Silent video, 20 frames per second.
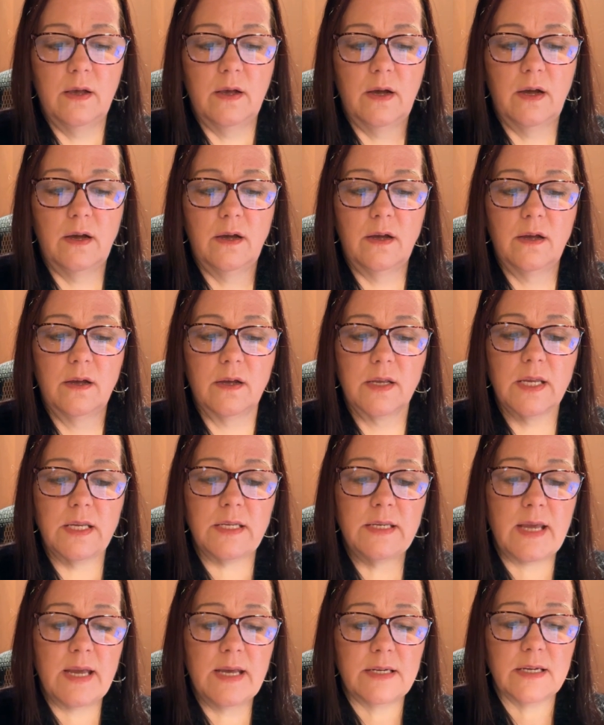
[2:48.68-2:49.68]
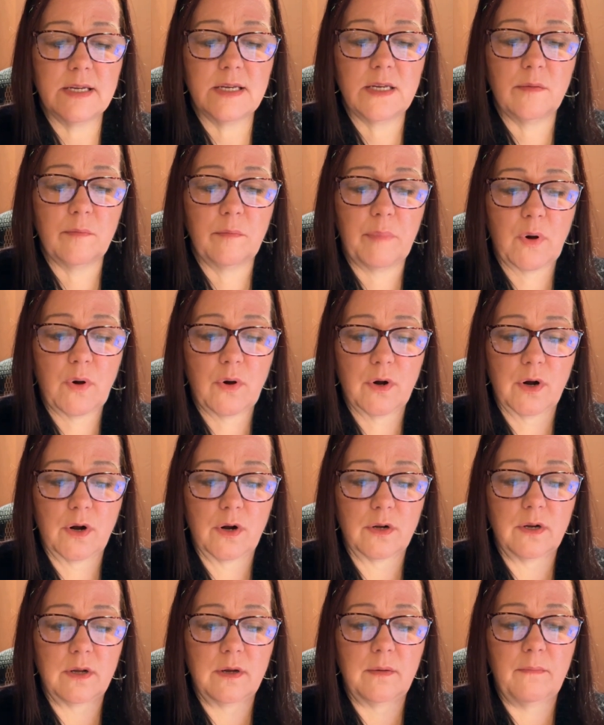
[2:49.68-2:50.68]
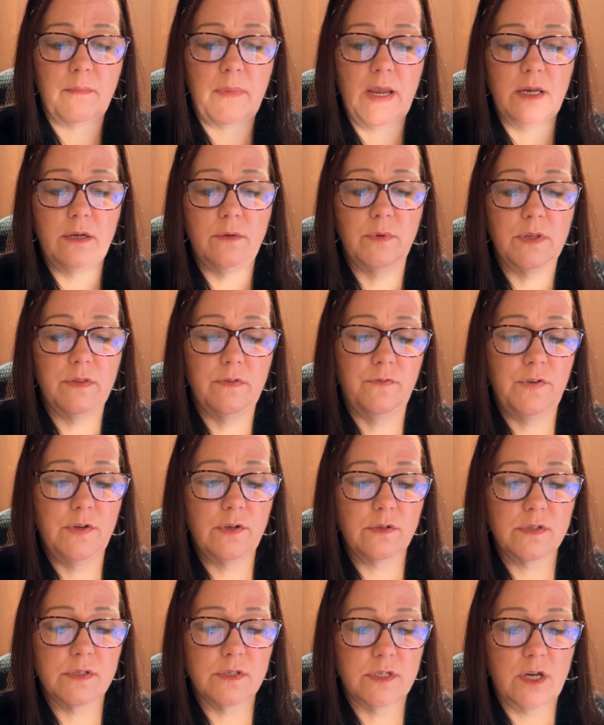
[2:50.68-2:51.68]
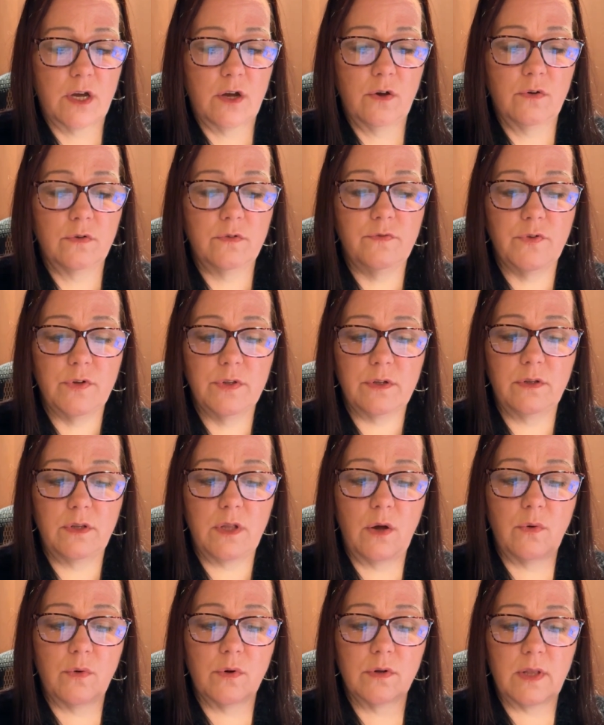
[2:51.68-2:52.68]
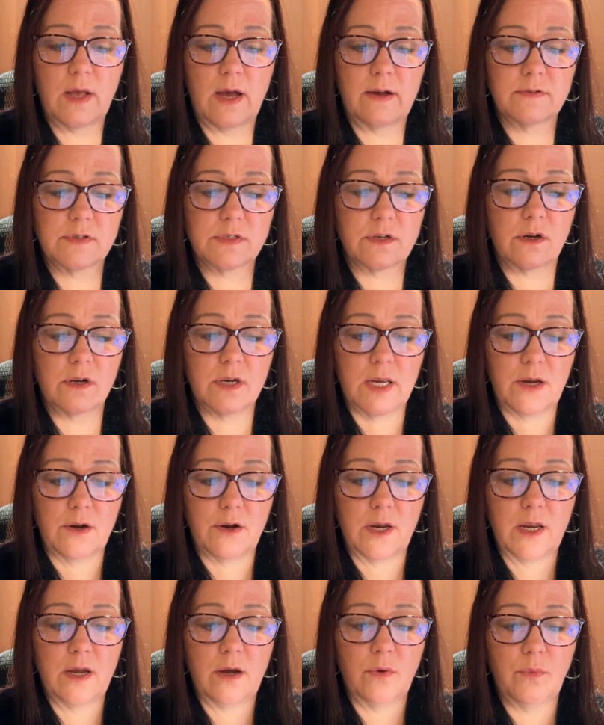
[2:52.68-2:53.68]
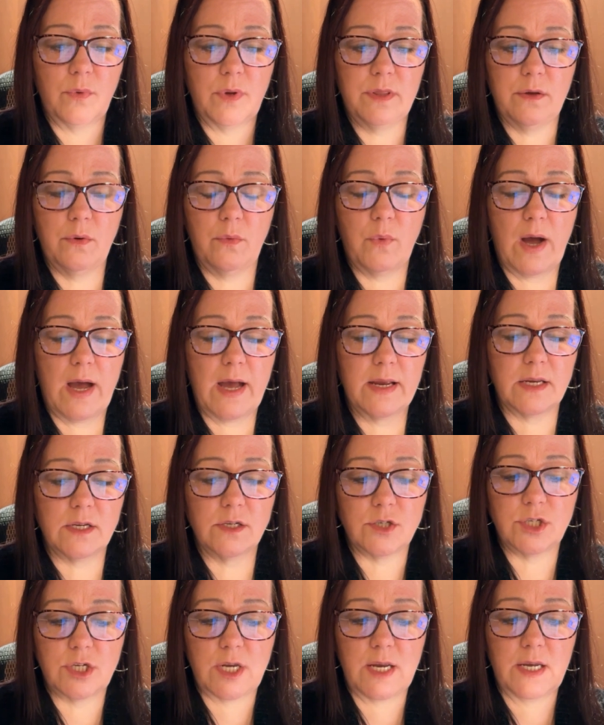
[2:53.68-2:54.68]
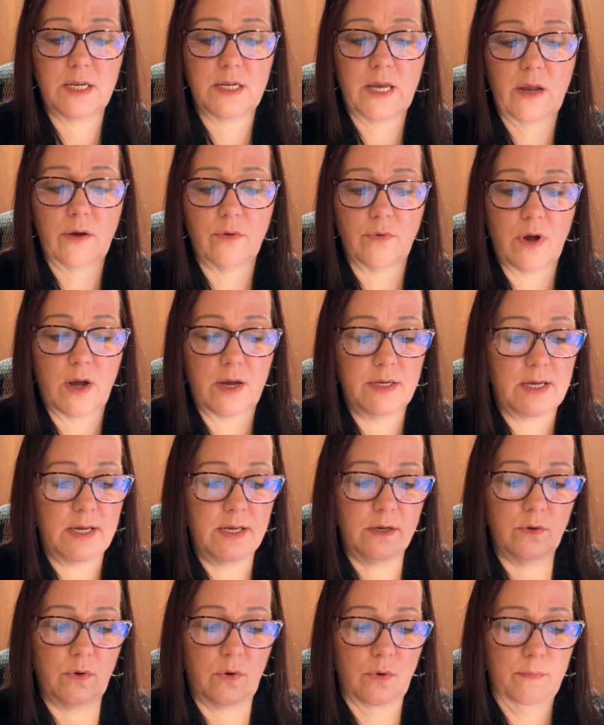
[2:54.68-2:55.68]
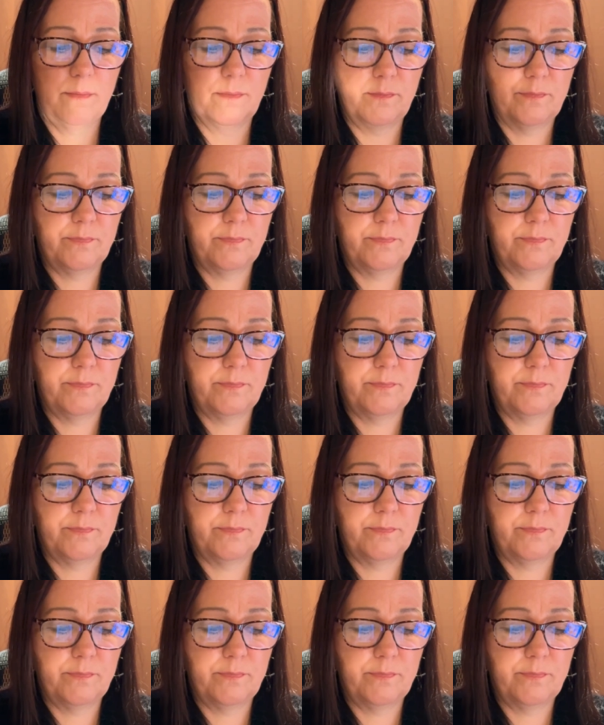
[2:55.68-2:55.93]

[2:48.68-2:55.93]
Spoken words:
Connecticut barn made with fieldstone for the lower livestock area with a wagon shed at right angle.